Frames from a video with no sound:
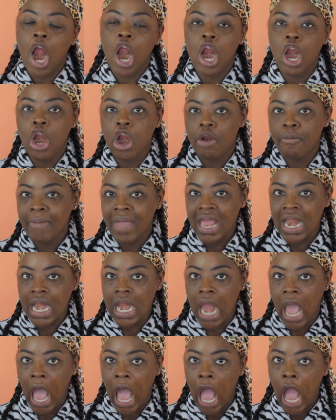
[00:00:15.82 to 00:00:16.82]
Urban
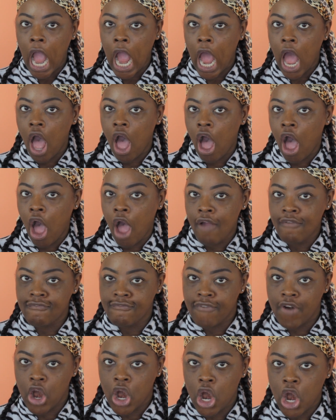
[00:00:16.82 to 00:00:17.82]

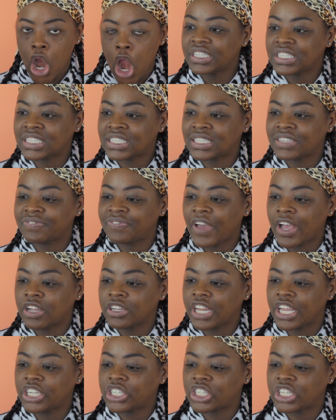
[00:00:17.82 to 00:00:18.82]
Cover. This
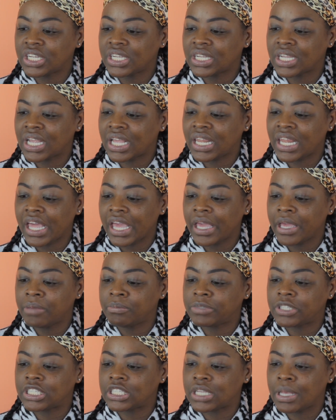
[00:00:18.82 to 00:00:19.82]
foundation
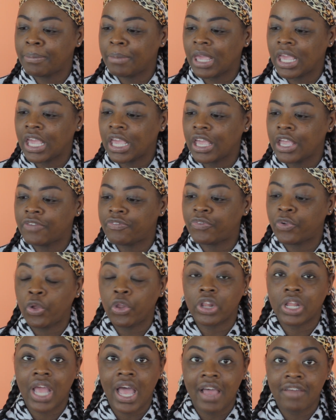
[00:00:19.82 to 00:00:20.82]
claims to be
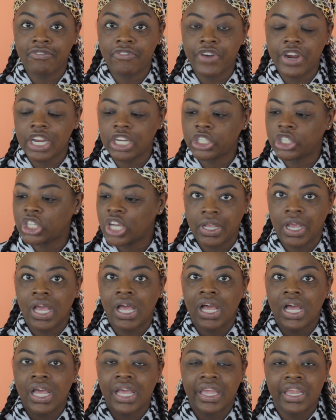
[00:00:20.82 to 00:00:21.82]
full coverage,
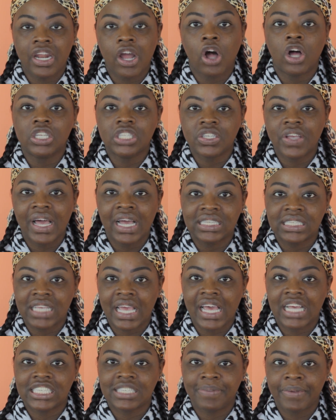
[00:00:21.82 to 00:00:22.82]
and it also has an
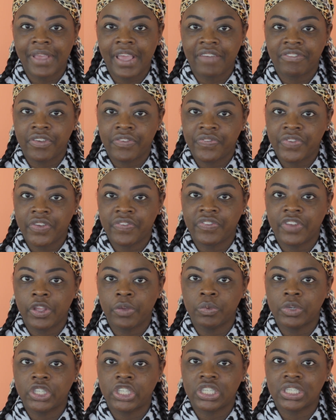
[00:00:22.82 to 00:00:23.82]
SPF of 50,
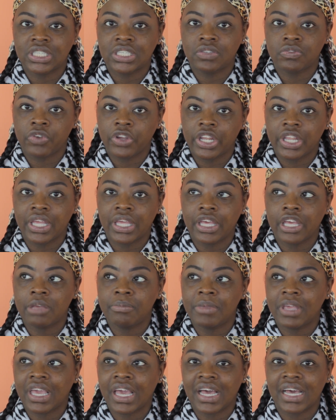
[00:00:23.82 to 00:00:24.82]
which is really good
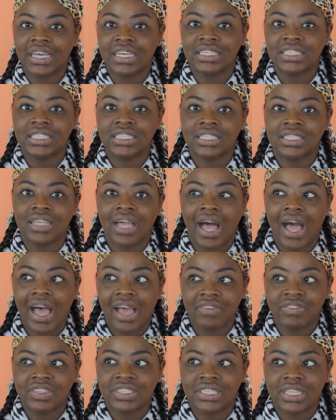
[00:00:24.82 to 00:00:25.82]
because
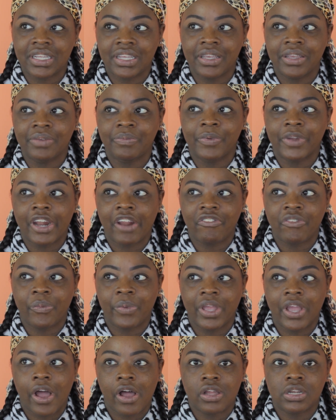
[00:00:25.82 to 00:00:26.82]
obviously whenever we
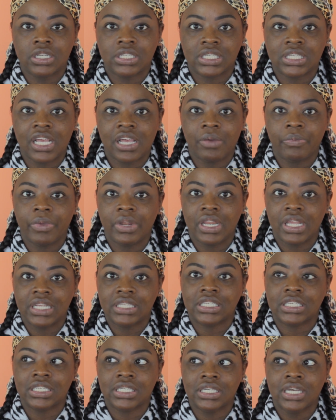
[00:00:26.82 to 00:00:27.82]
go in the sun, we need
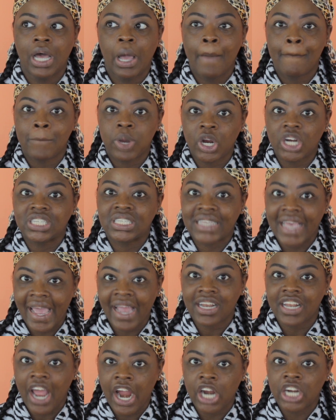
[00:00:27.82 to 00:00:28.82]
to
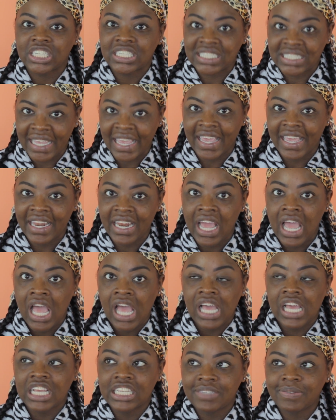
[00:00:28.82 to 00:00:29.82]
protect our skin,
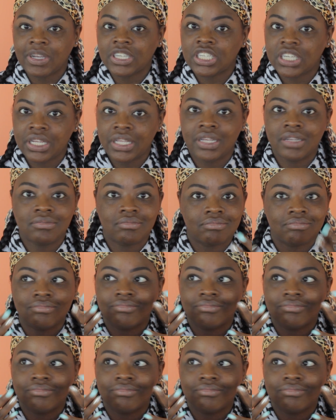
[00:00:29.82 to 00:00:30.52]
especially